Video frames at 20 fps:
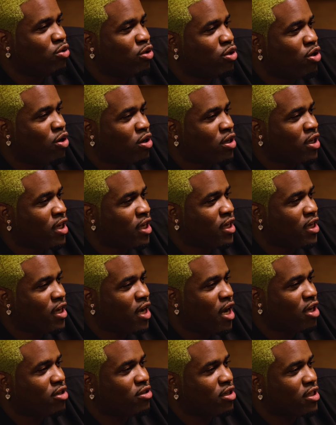York nigga,
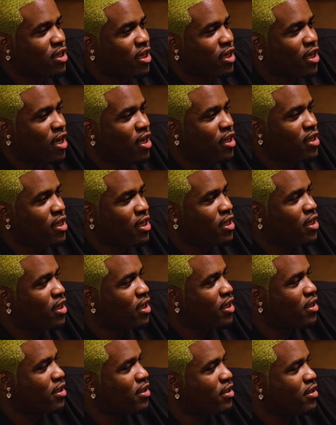I'd dress like a LA nigga.
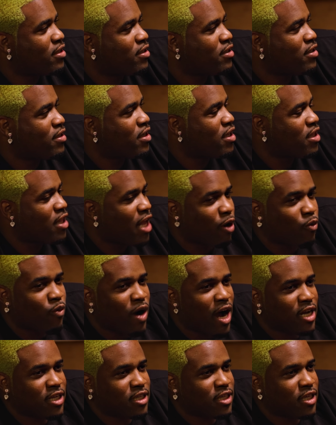Like
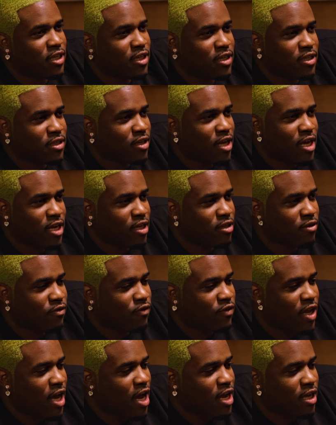YG is like the
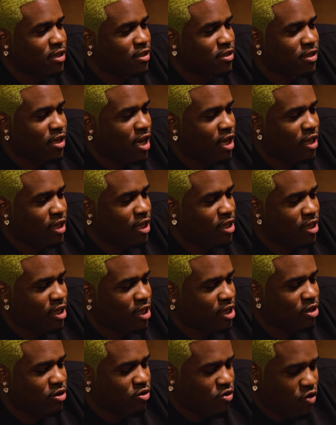flyest LA
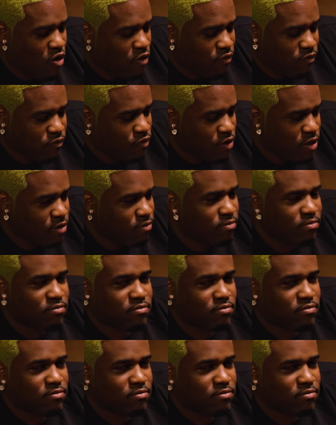nigga off rip.